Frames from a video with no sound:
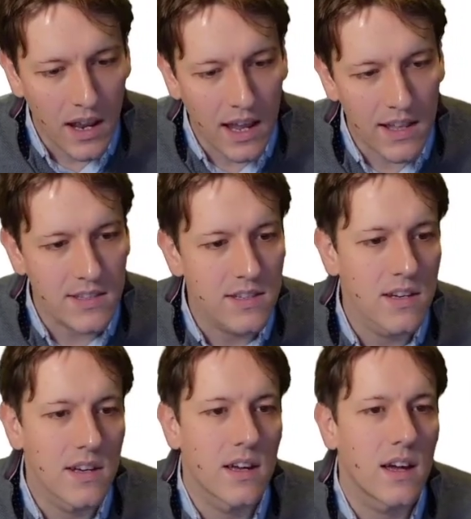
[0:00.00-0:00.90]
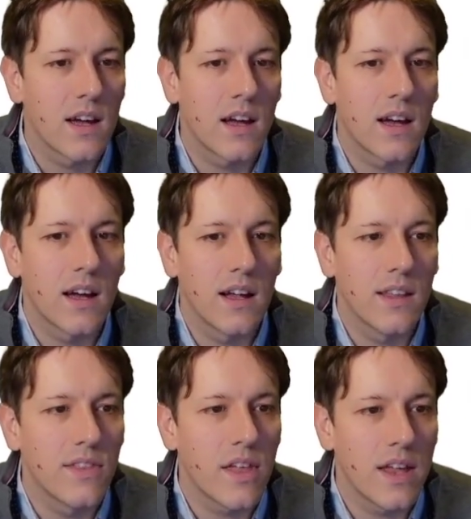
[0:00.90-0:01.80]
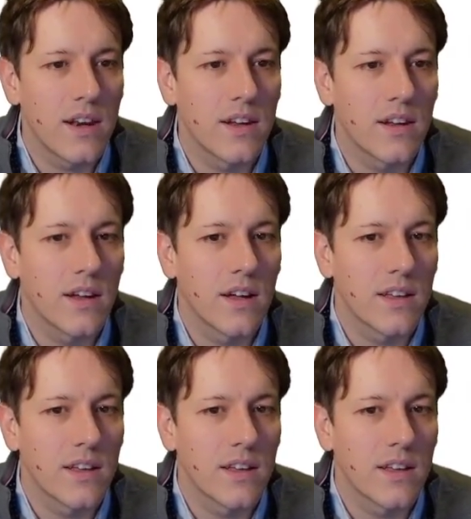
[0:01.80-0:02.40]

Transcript: And then